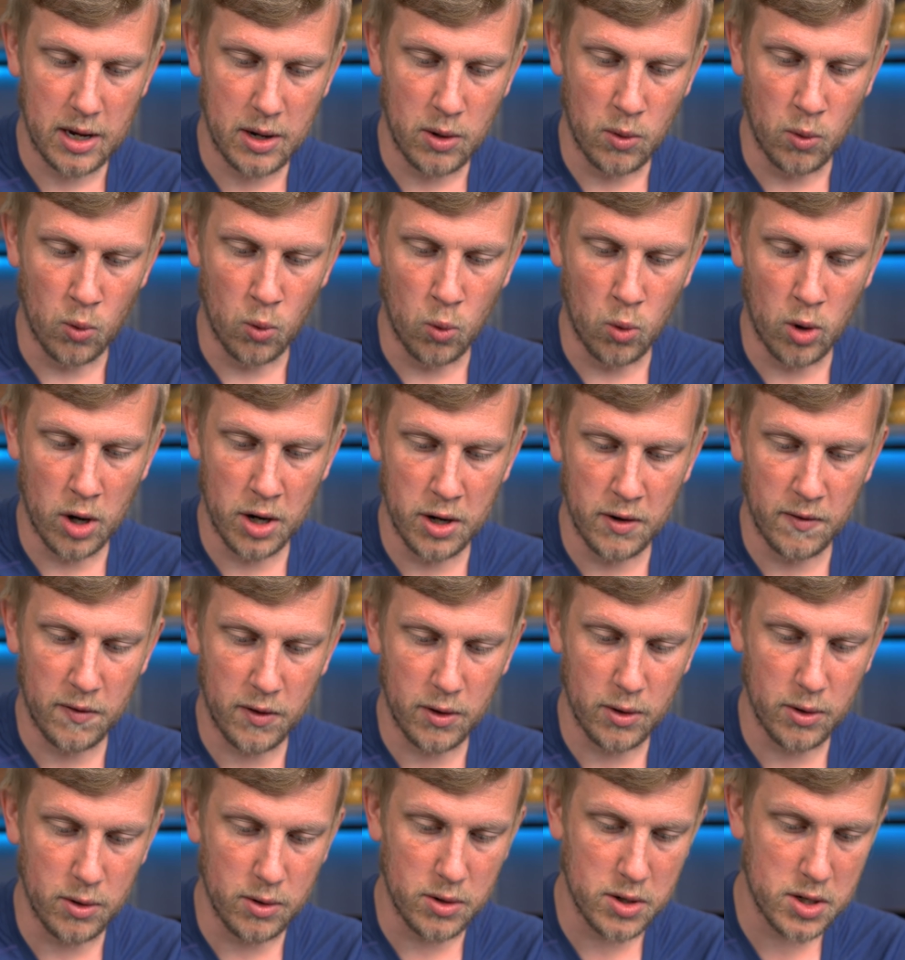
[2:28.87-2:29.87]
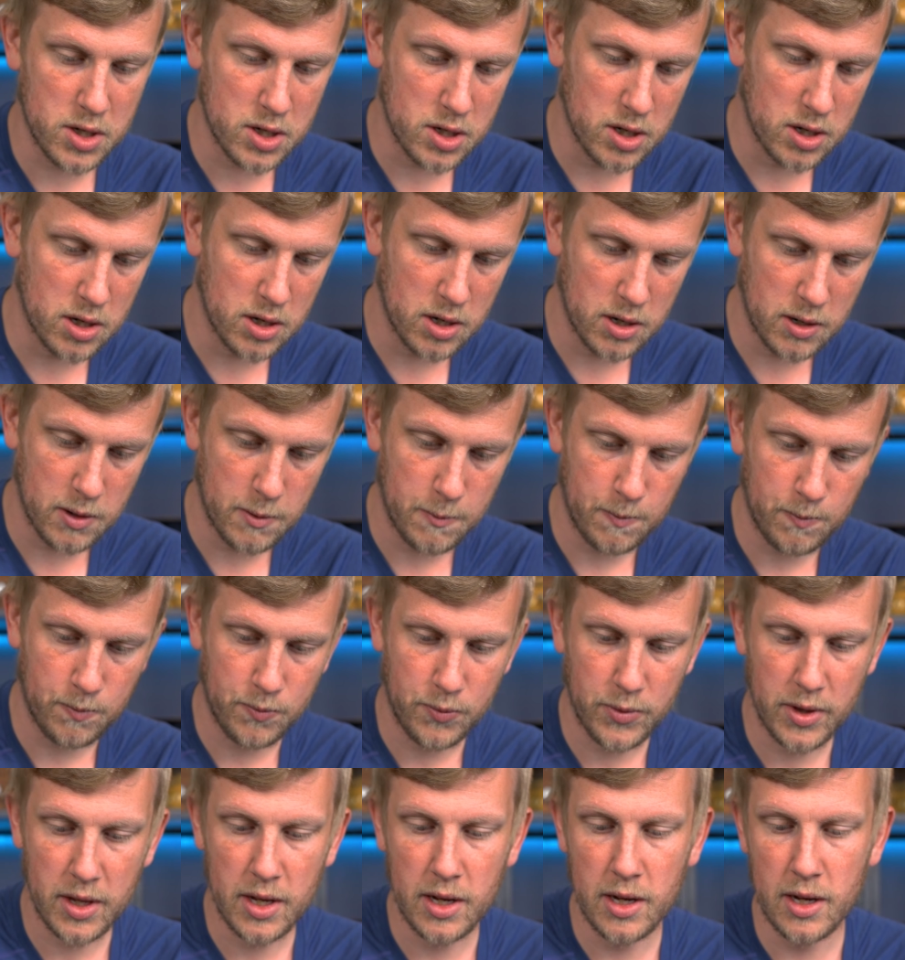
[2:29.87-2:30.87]
one of those
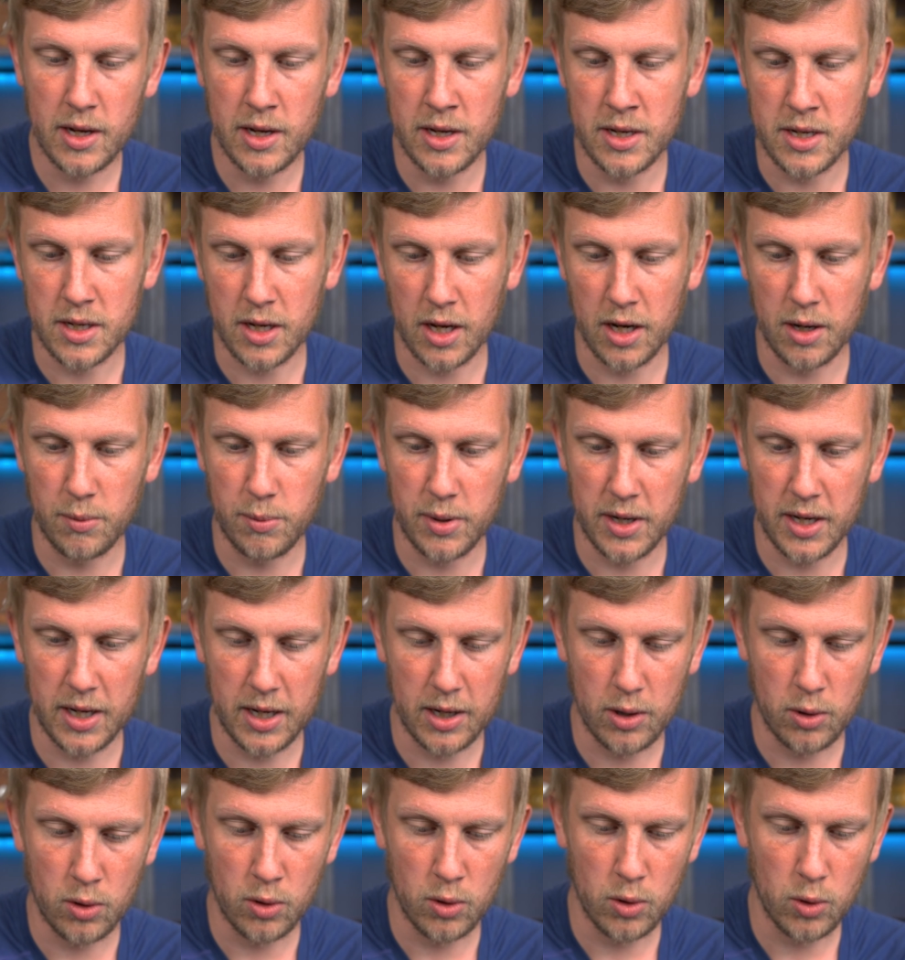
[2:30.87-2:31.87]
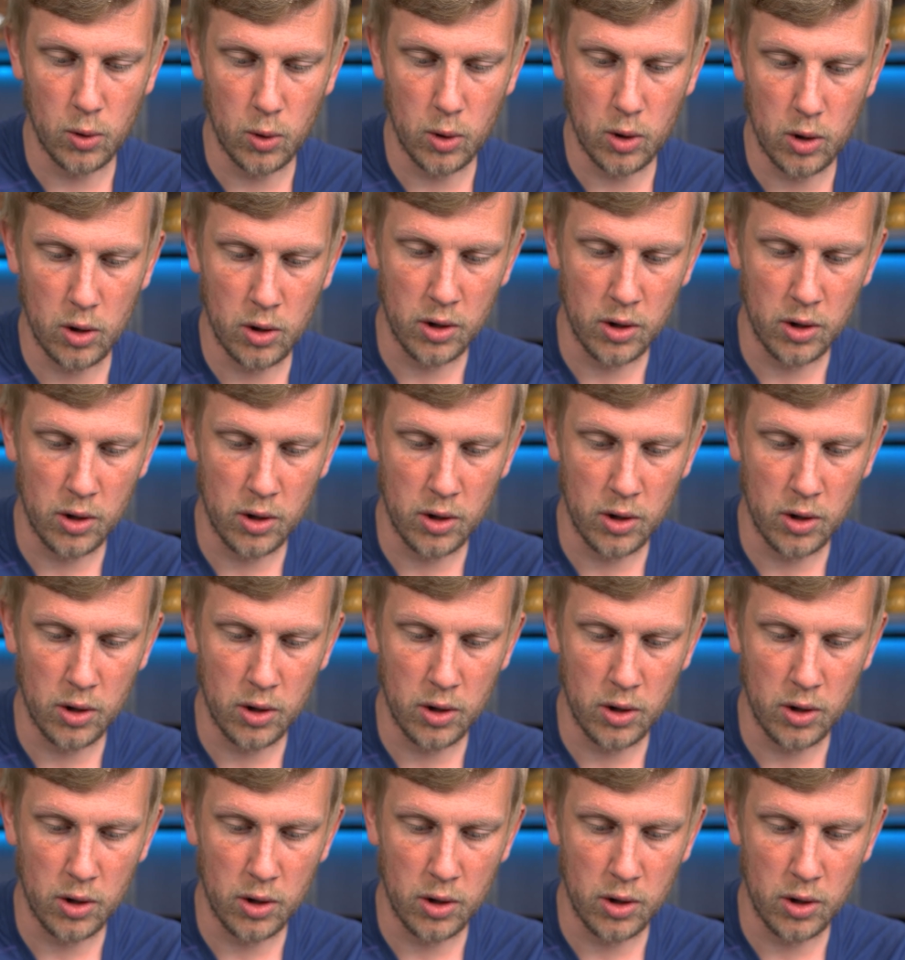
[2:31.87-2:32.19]
is going to be all